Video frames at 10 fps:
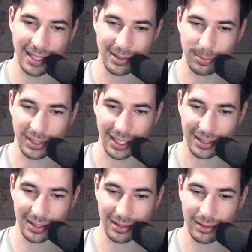is
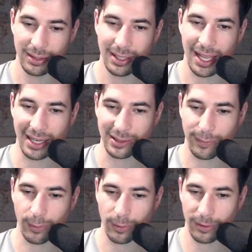protecting
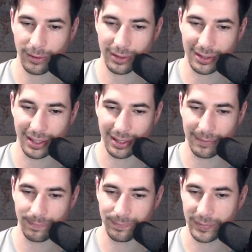h4, and
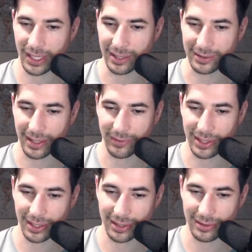then yes,
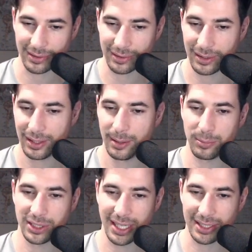everything is
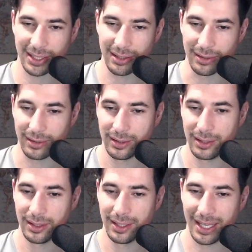protected.
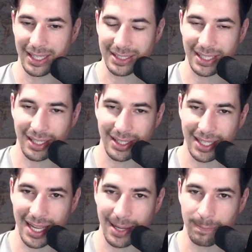And that's the end of the
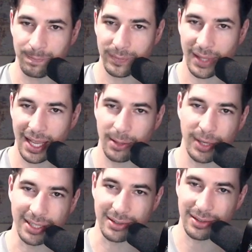game.
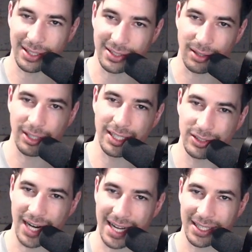Anyways, Accelerated
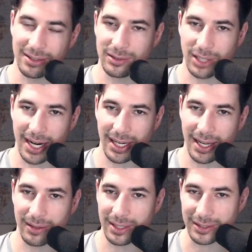Dragon, try it
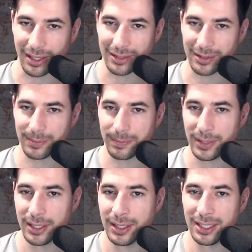out. It's awesome.
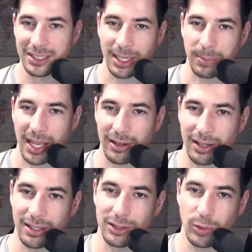Check me out
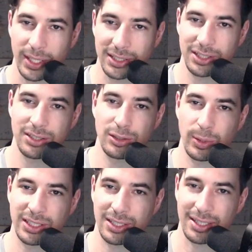on Twitch,
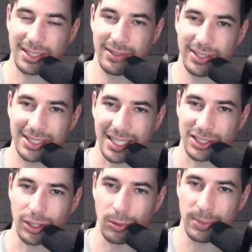
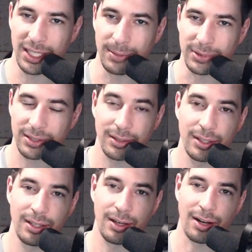twitch.tv/eobeebs.
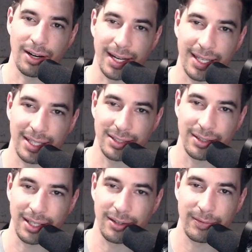All right, catch you
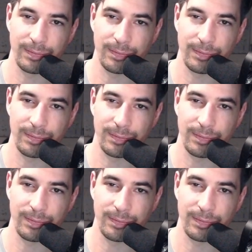later.